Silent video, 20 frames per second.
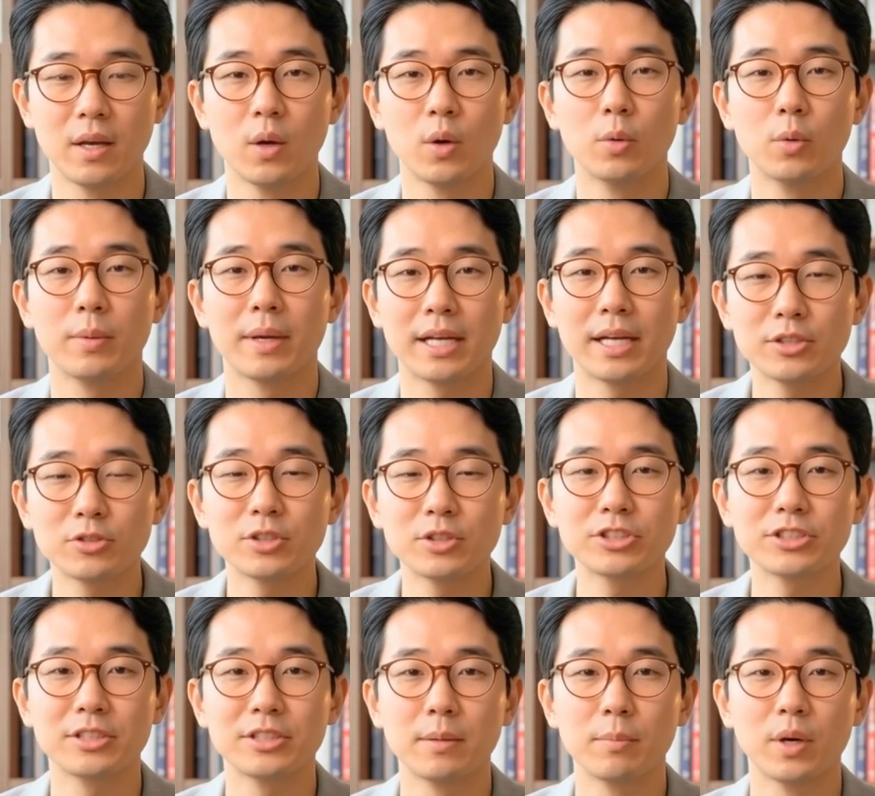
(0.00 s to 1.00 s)
open
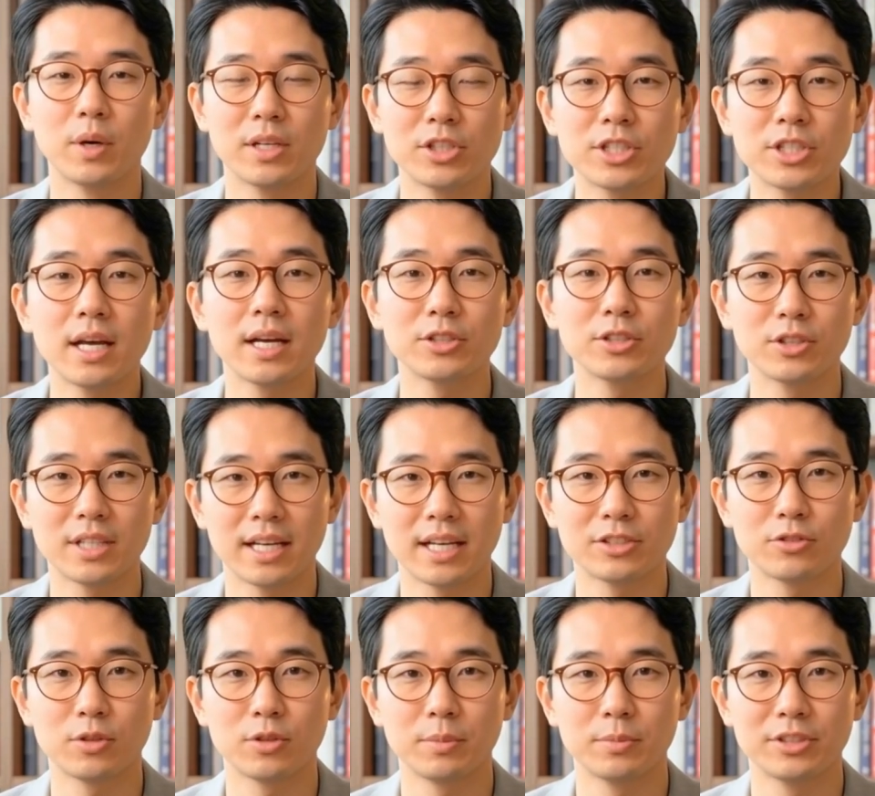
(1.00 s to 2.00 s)
interest in the March
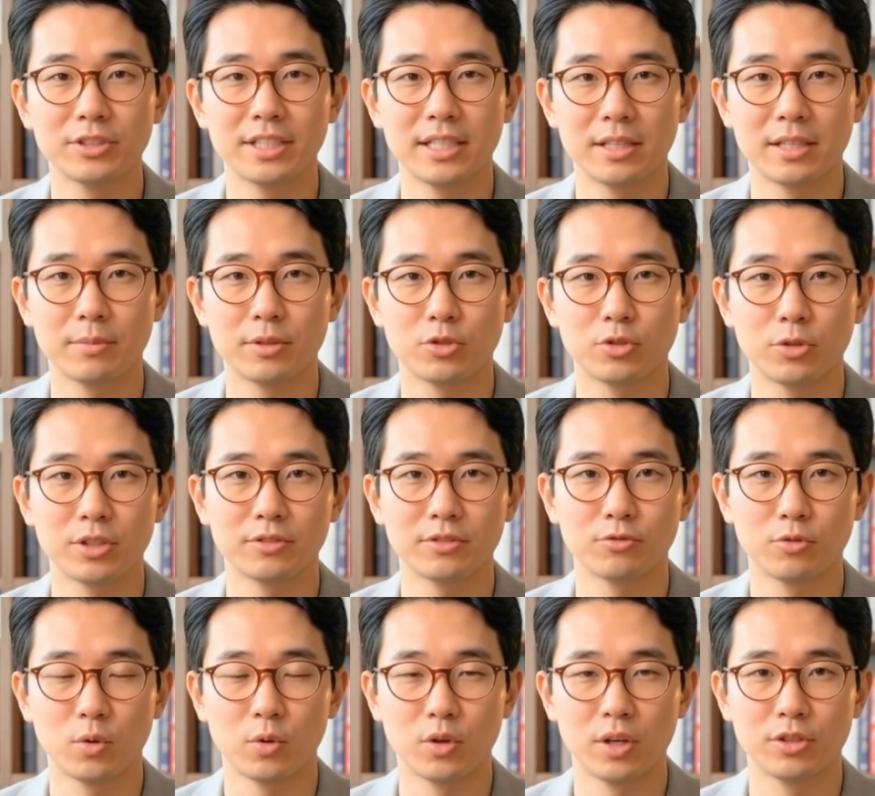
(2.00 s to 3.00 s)
contracts represented between
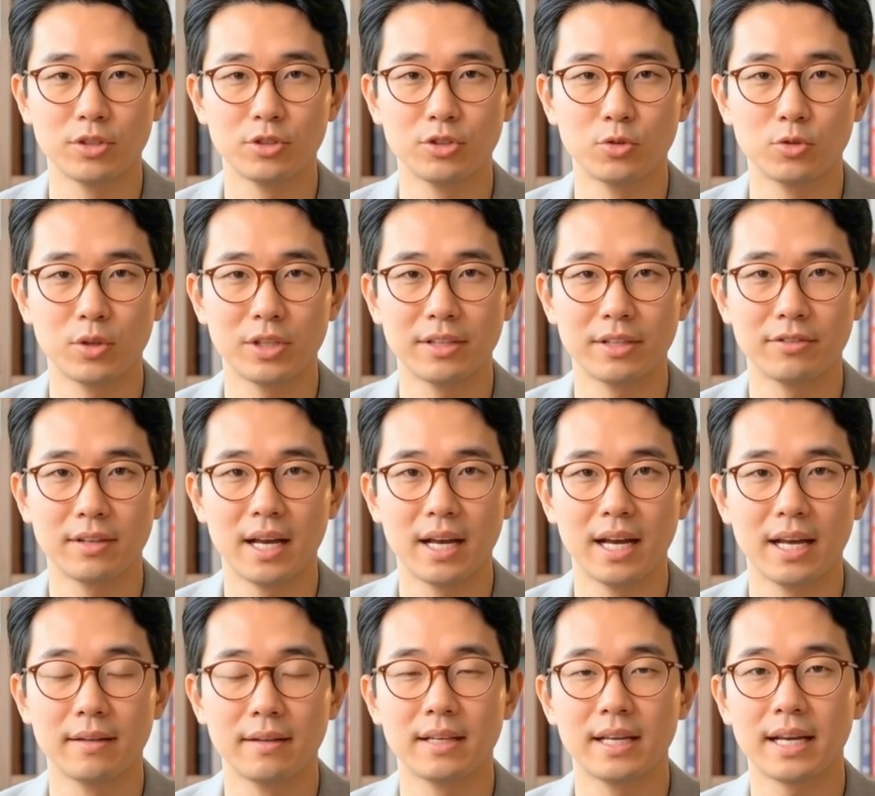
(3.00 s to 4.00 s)

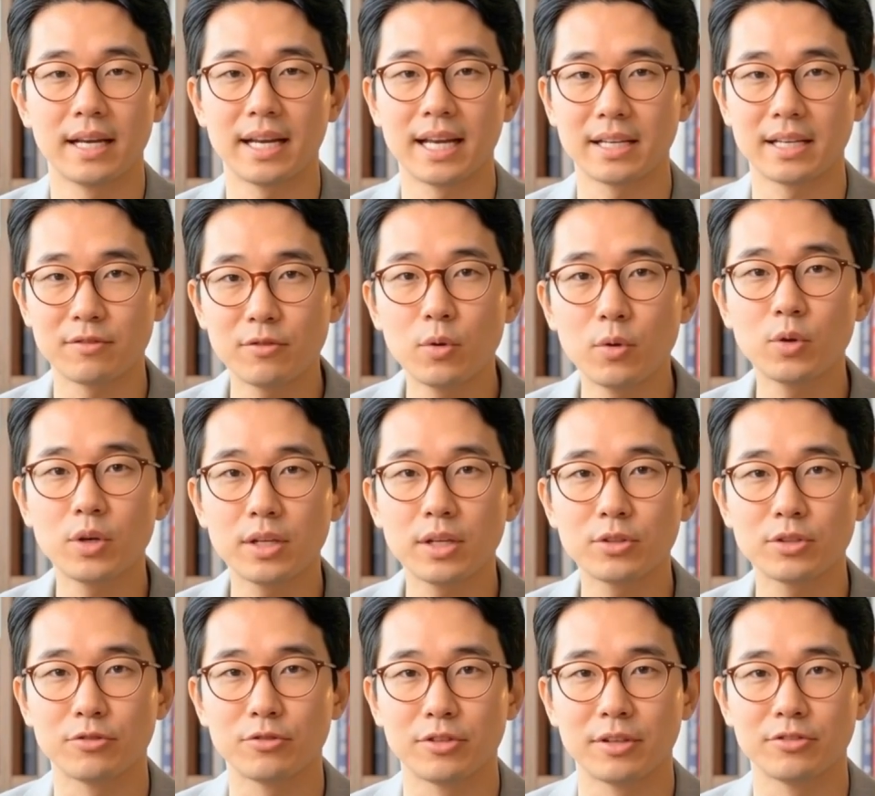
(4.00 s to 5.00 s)
425 and
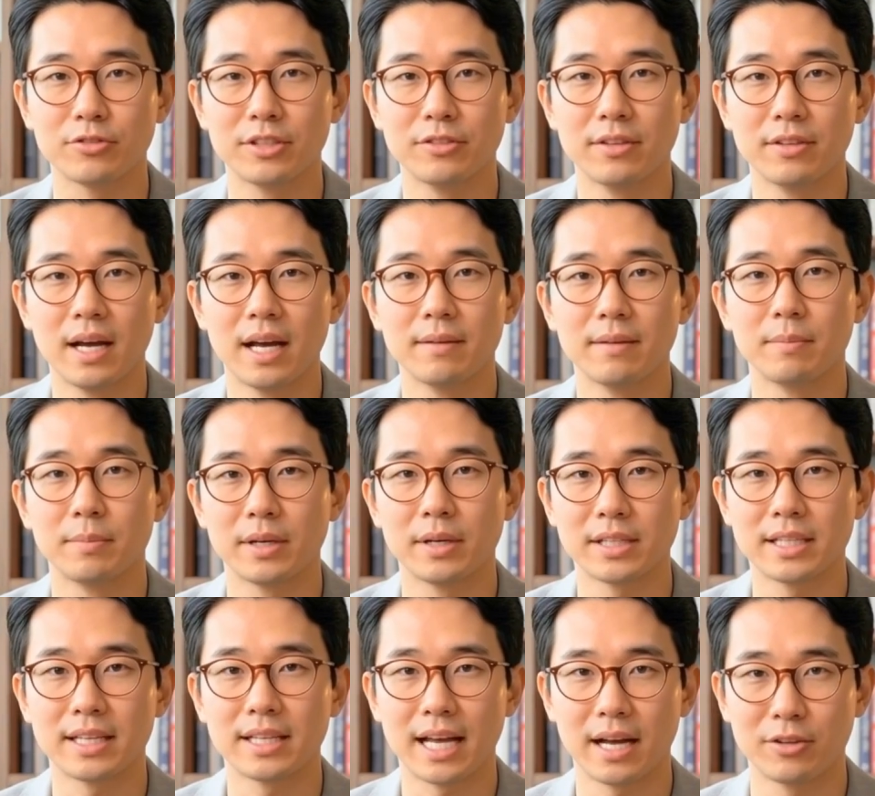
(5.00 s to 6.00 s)
455
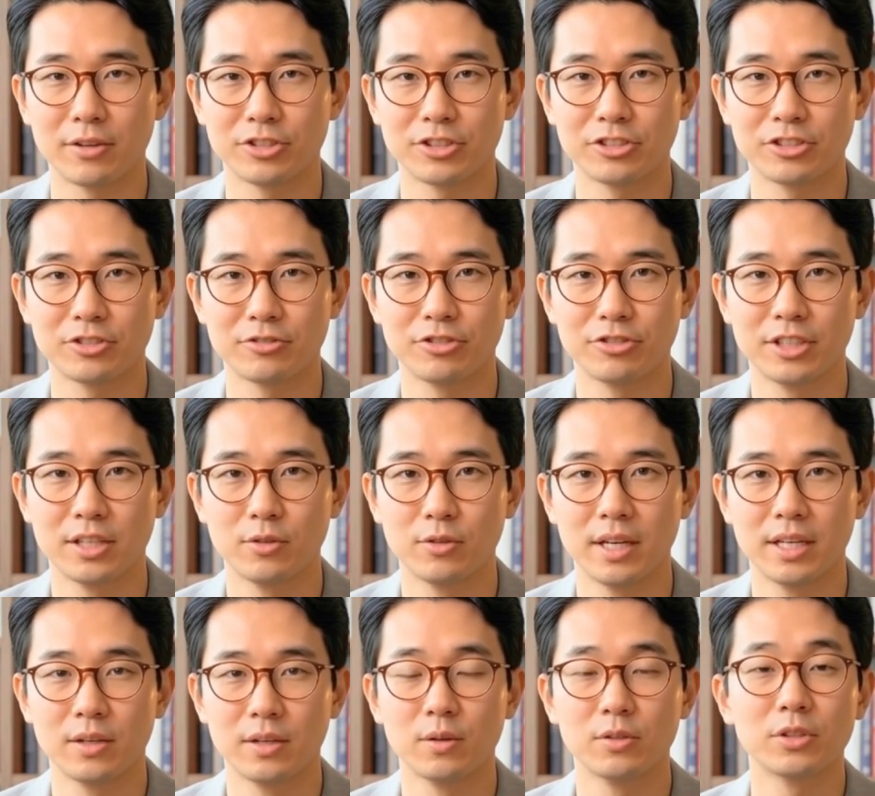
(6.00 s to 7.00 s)
million ounces of
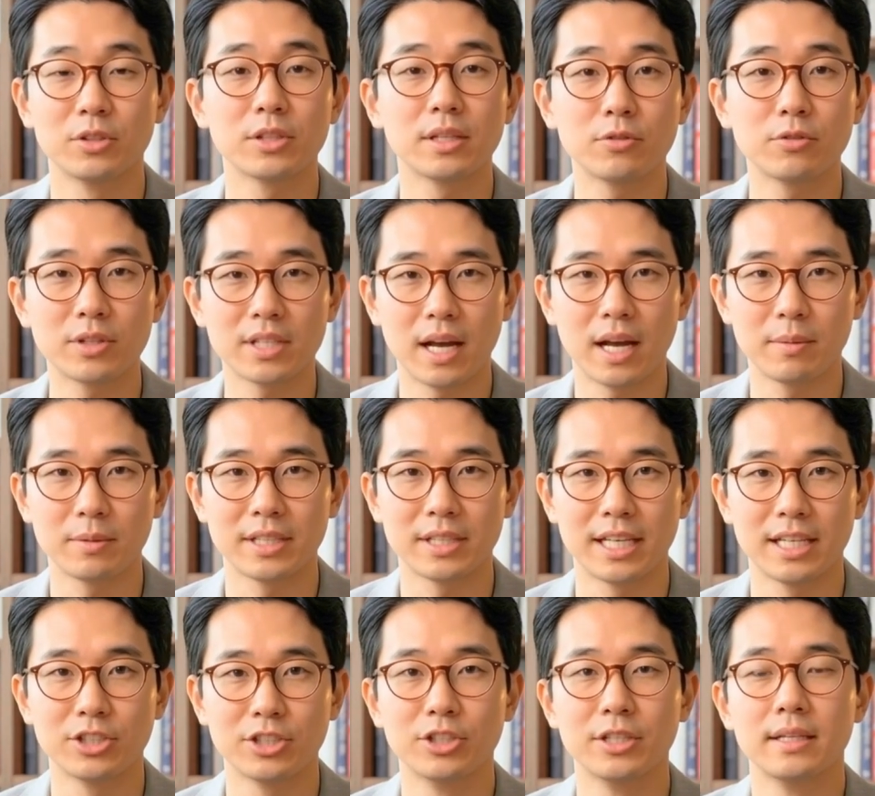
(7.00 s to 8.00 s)
theoretical delivery
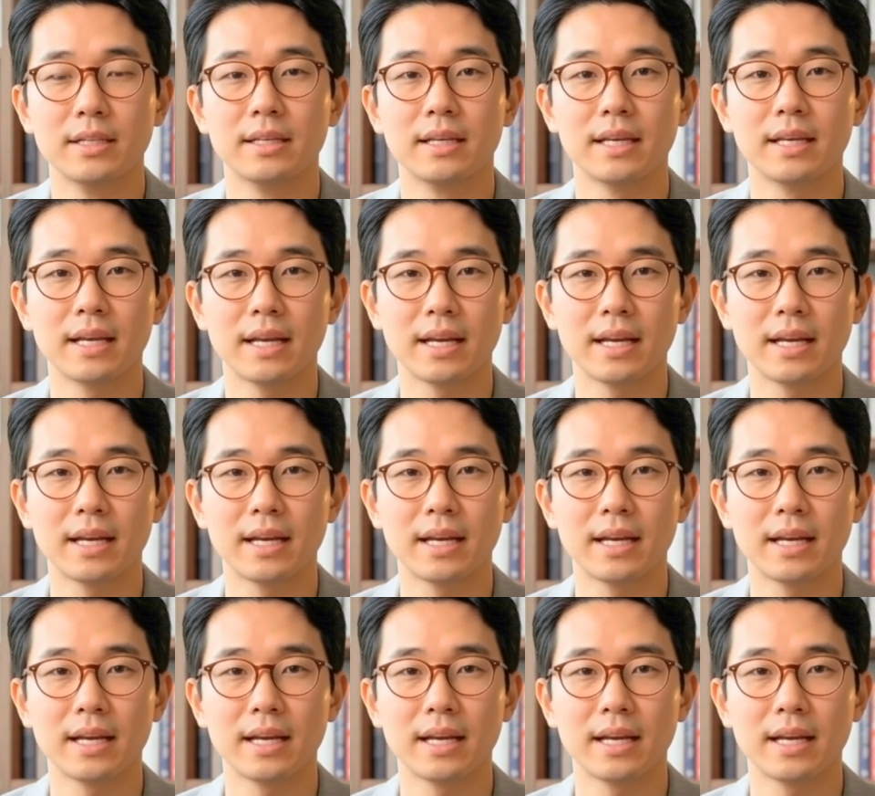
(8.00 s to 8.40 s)
obligation,